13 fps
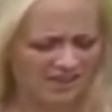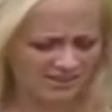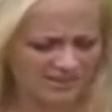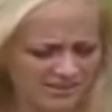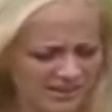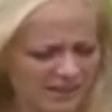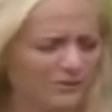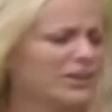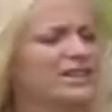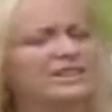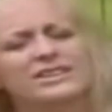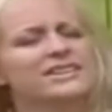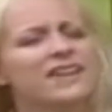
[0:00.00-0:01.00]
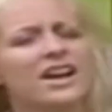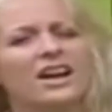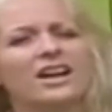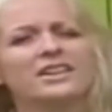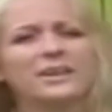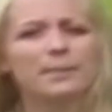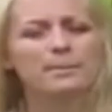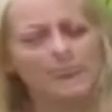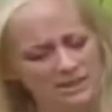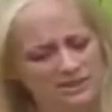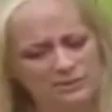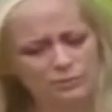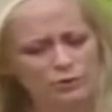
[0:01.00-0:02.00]
Yes, I went and saw the
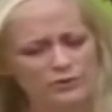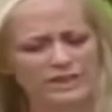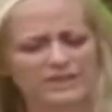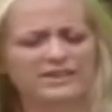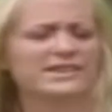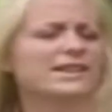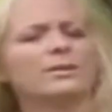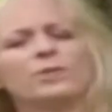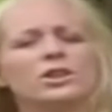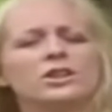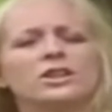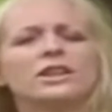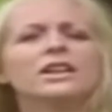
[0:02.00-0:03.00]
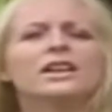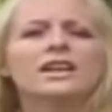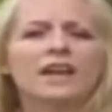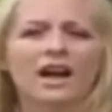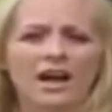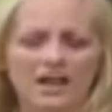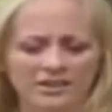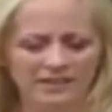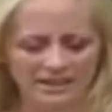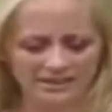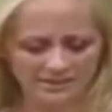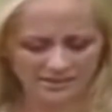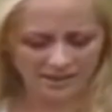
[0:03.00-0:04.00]
best movie of the summer uh,
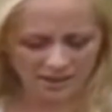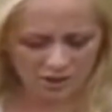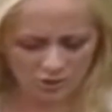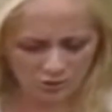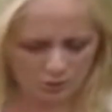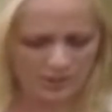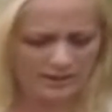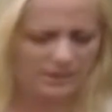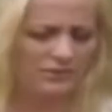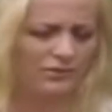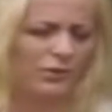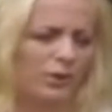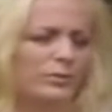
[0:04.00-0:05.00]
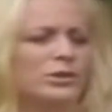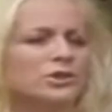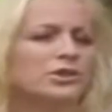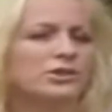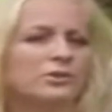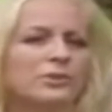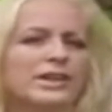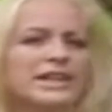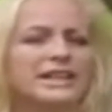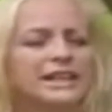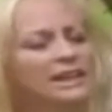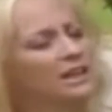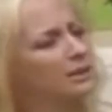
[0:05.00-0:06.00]
last night, Transformers 3,